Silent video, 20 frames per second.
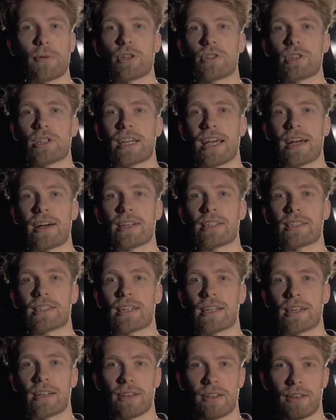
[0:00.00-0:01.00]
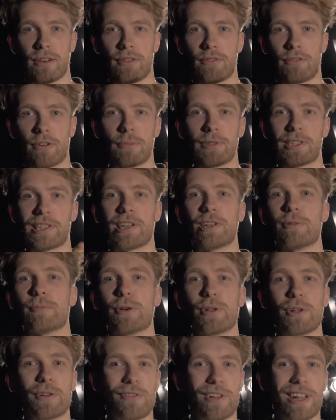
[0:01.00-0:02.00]
motion character from a single
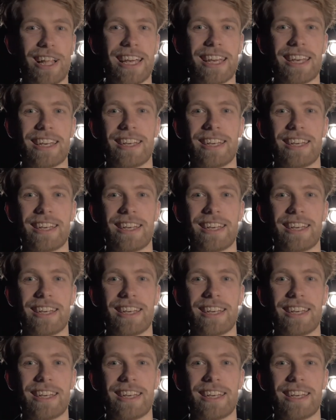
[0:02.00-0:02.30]
ball of clay.